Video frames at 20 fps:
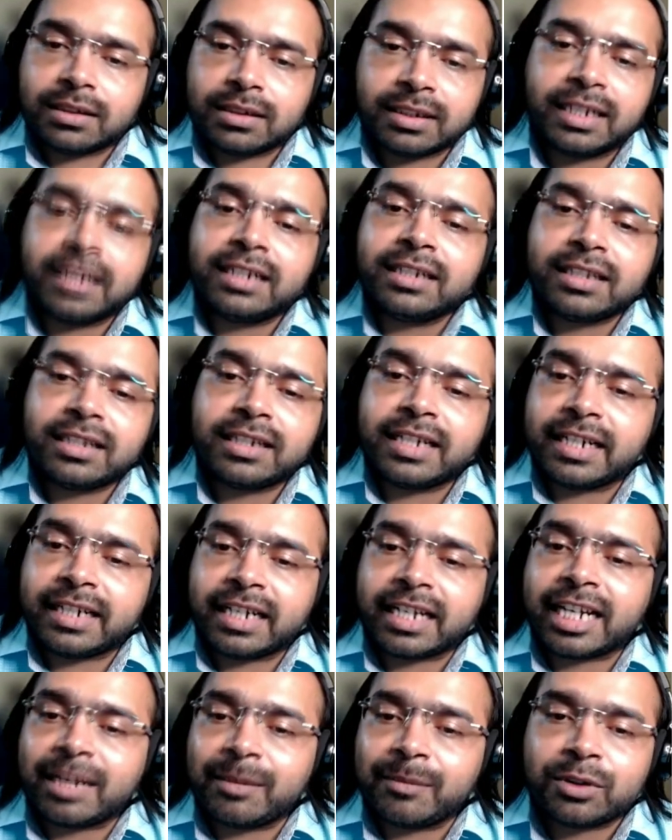then the
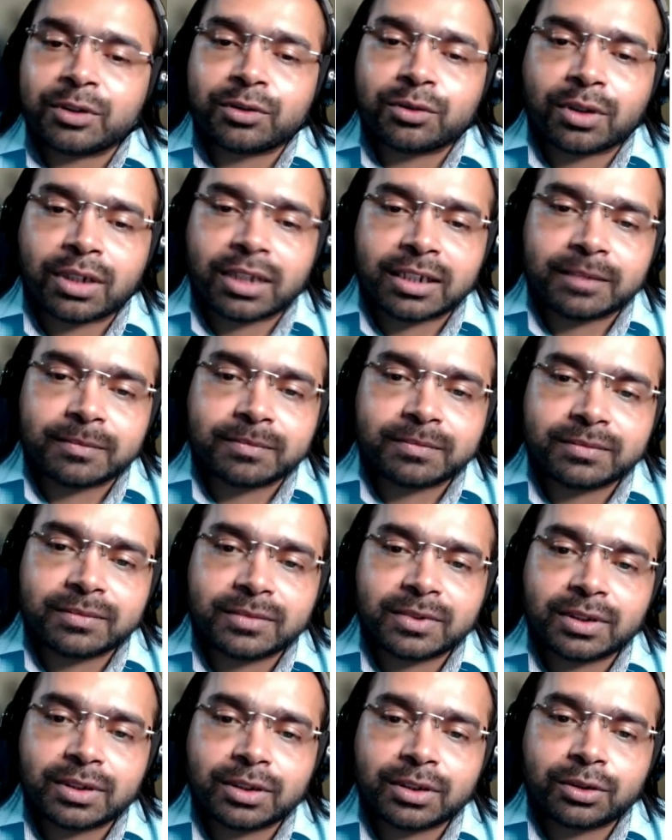data can be stolen.
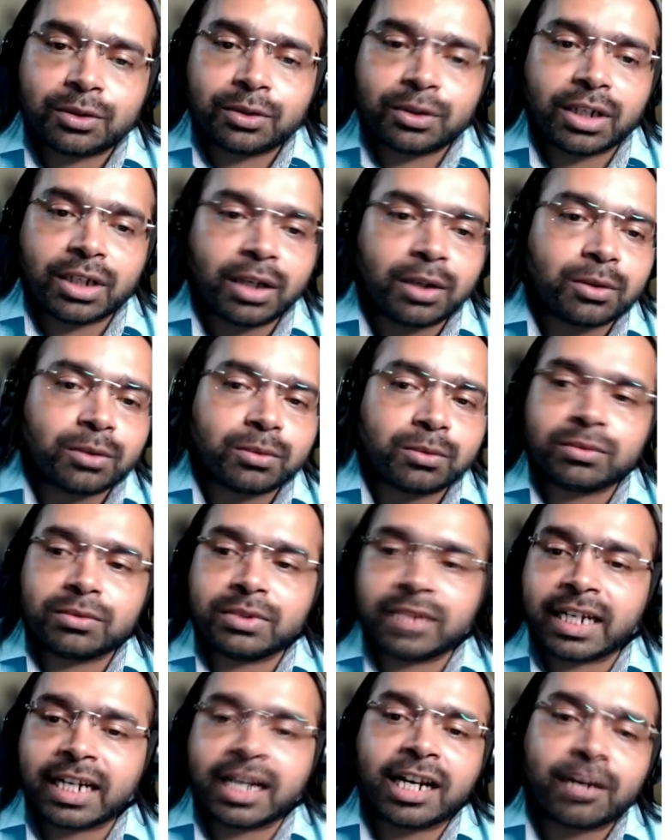So now
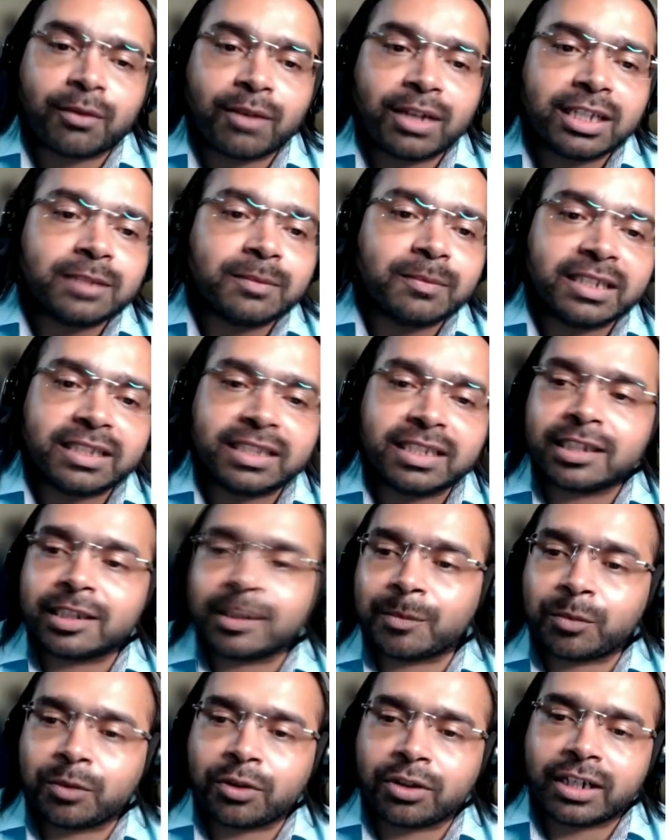there are advancements in
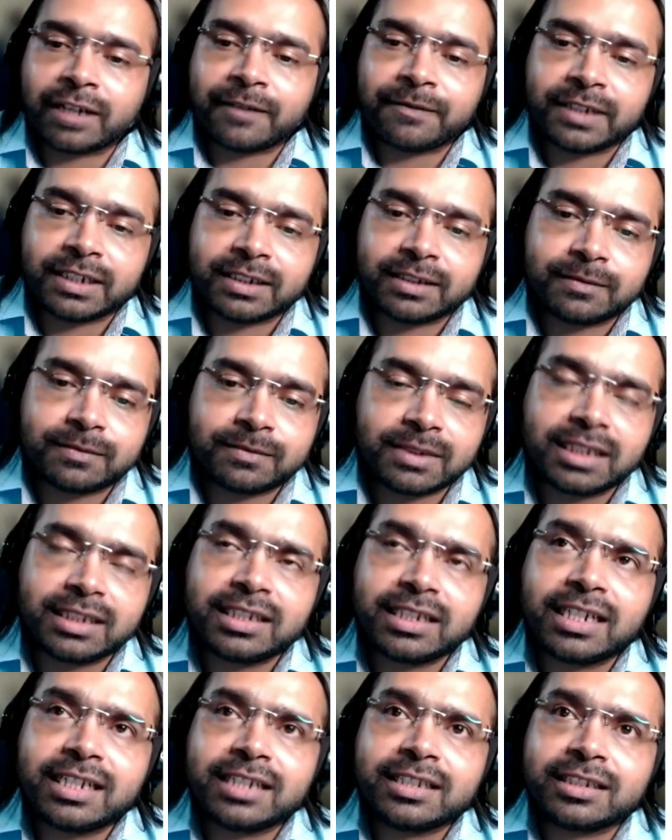cryptography,
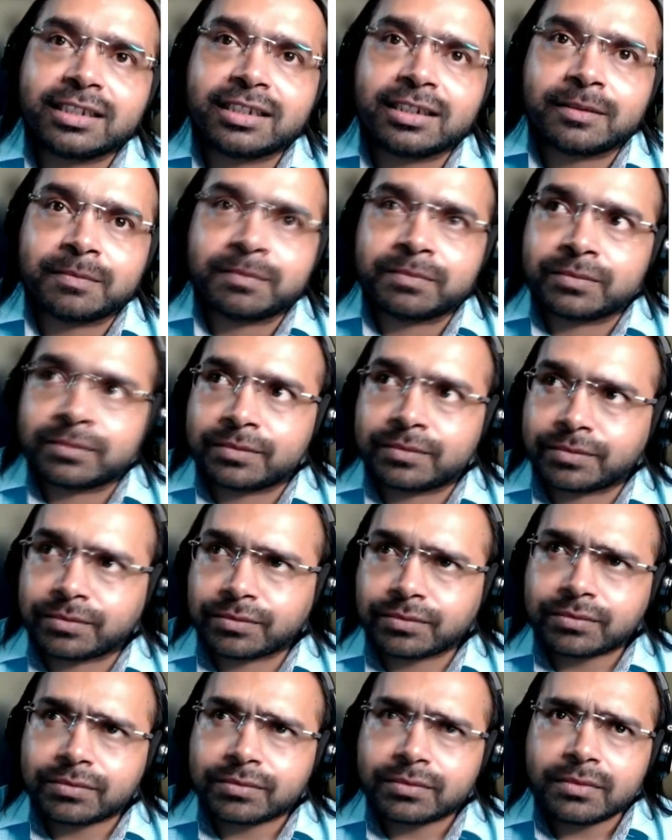such as
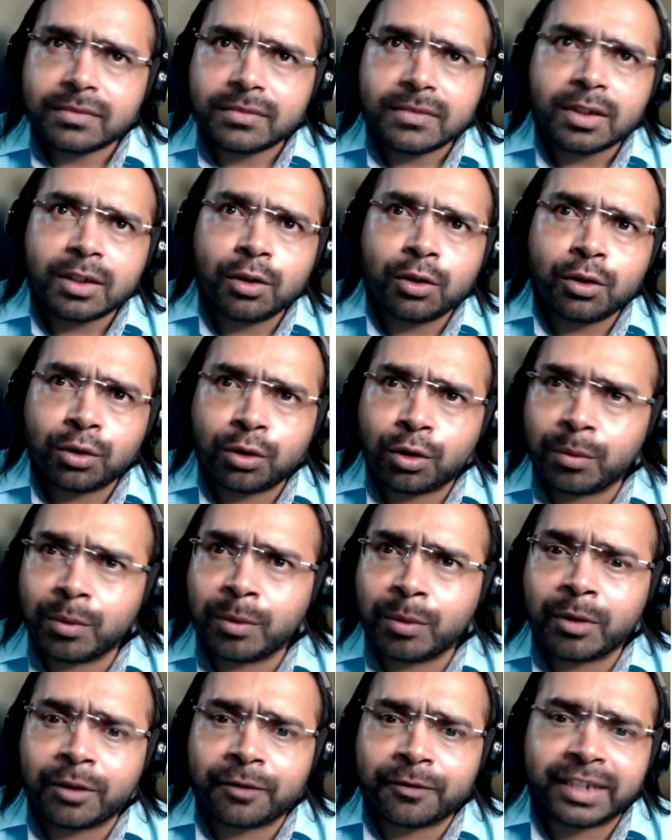
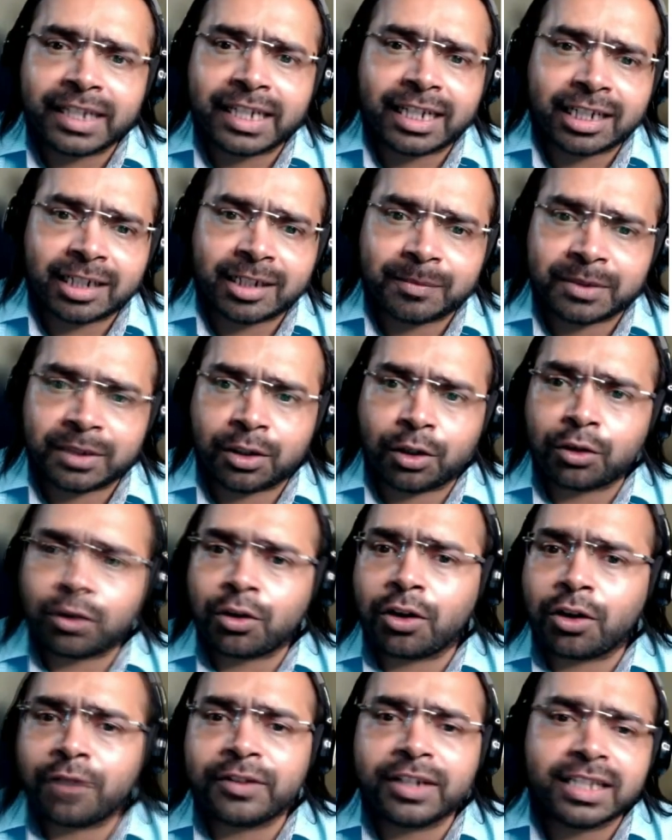homomorphic encryption or
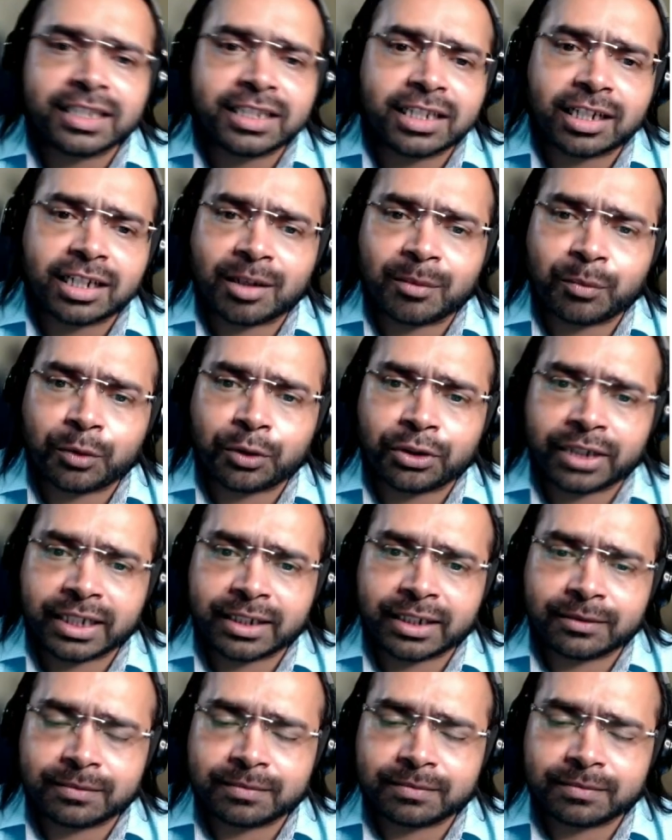confidential computing,